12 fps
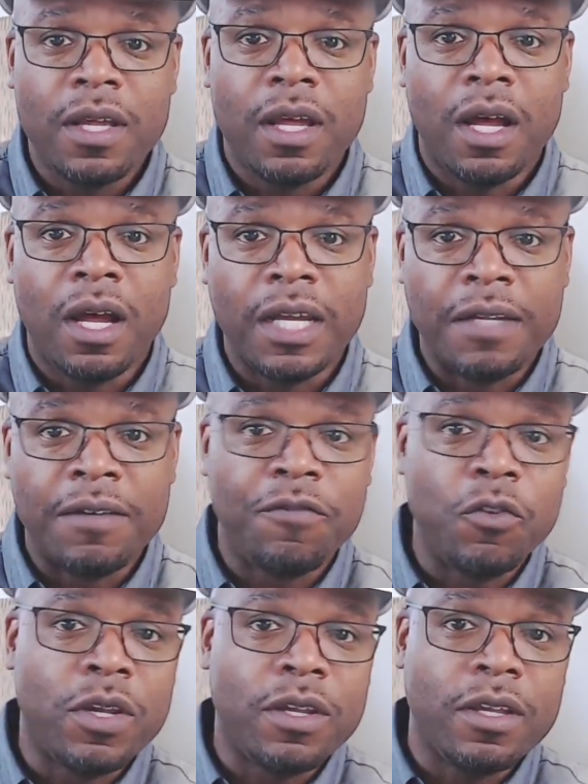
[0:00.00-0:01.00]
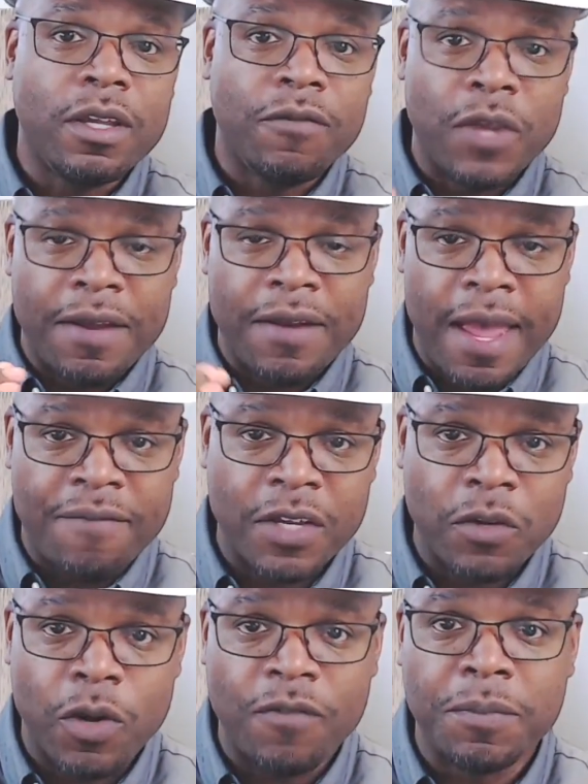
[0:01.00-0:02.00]
even if you have anywhere
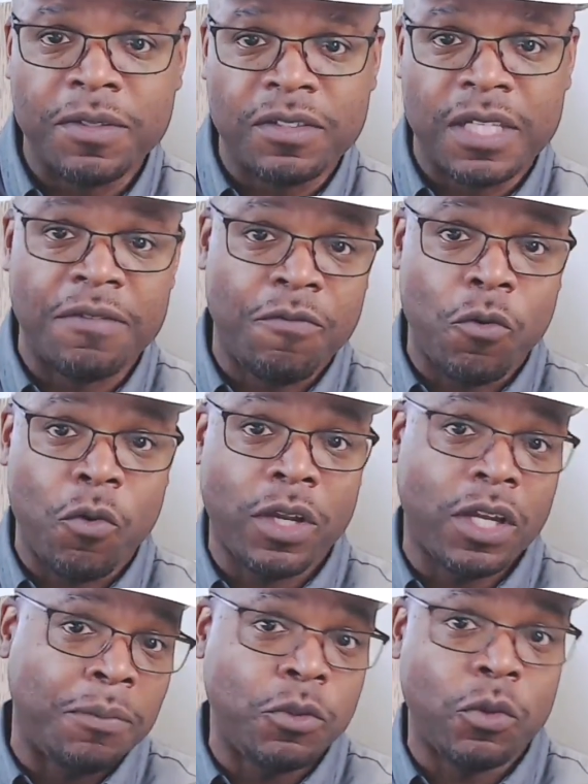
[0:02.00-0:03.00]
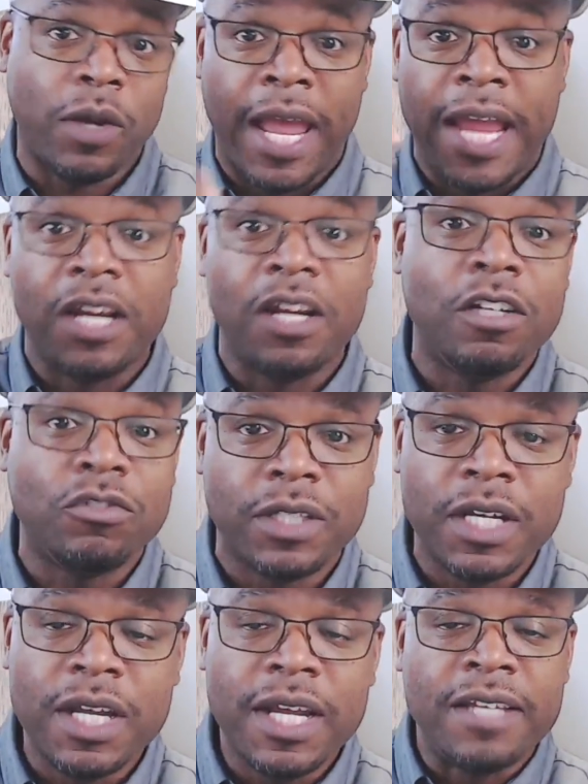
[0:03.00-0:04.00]
from a 740 up to an 800,
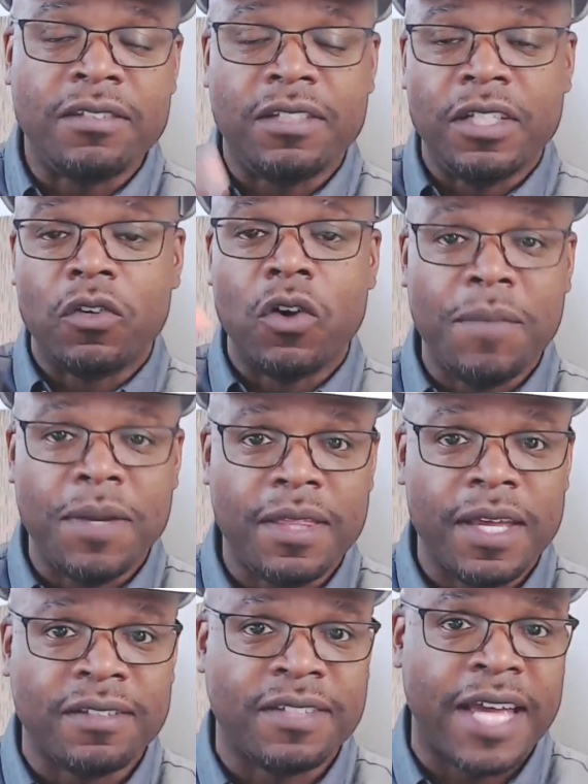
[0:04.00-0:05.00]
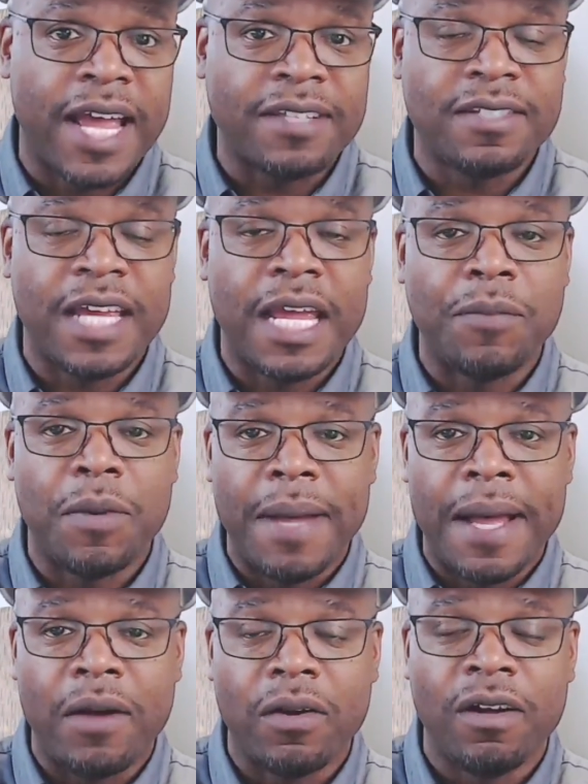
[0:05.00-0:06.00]
it's still going to be the exact same amount
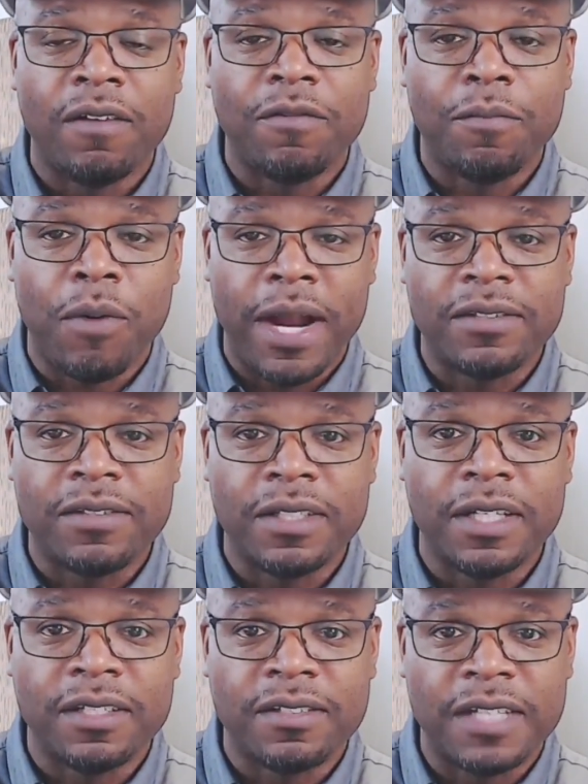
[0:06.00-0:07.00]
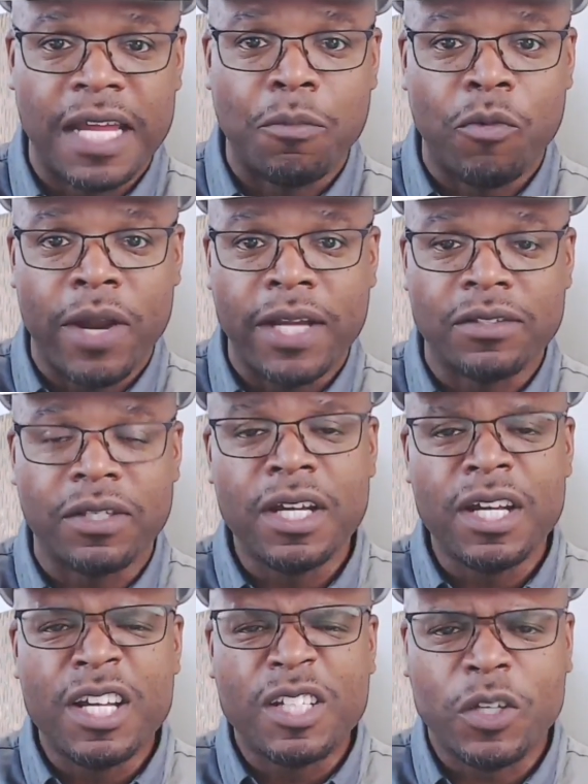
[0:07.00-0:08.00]
of pricing and the same rates.
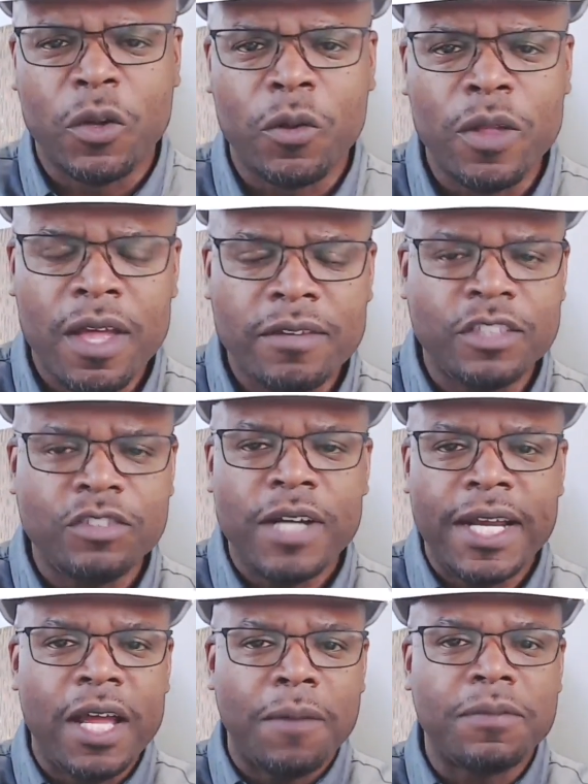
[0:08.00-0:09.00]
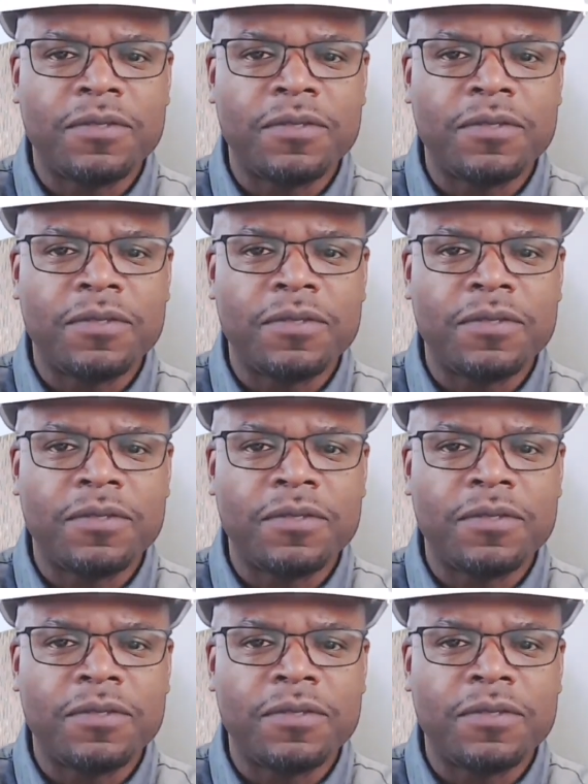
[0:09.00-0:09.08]
So just trying to help some